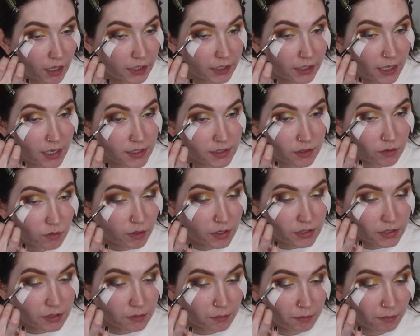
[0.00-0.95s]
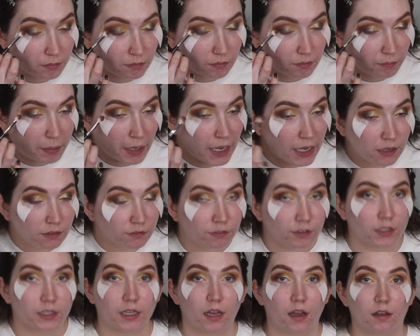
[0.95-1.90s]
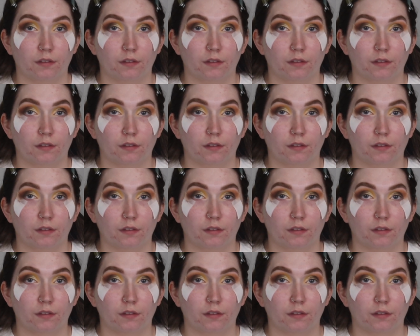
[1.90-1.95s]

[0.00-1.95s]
And in case it wasn't painfully